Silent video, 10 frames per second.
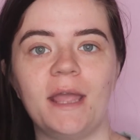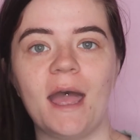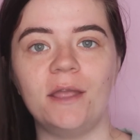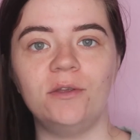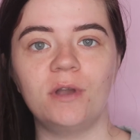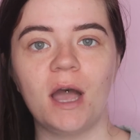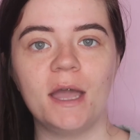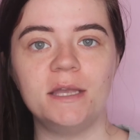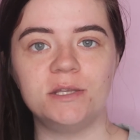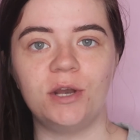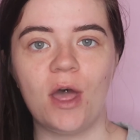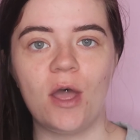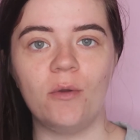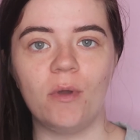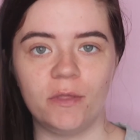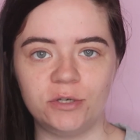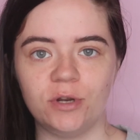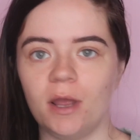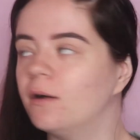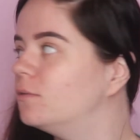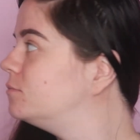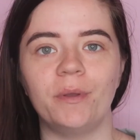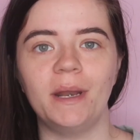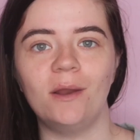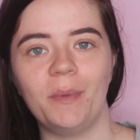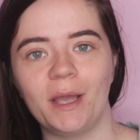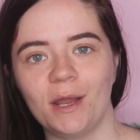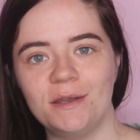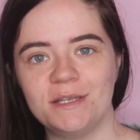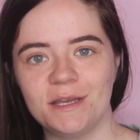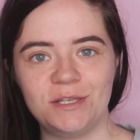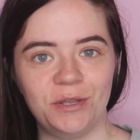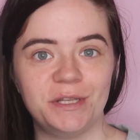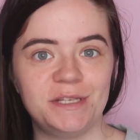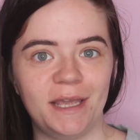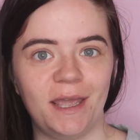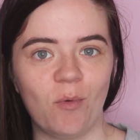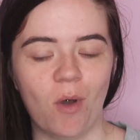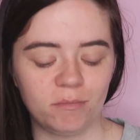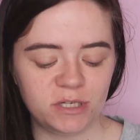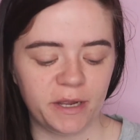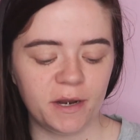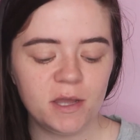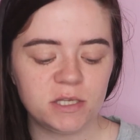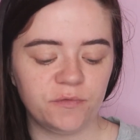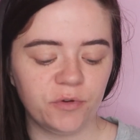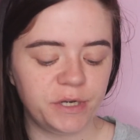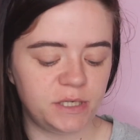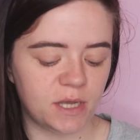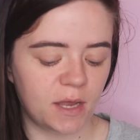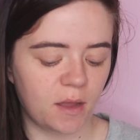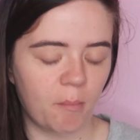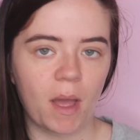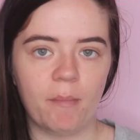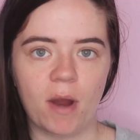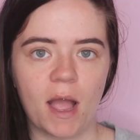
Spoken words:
yeah, you guys know the drill. I brought you in a little bit closer so you can see what I'm doing. So I've already done my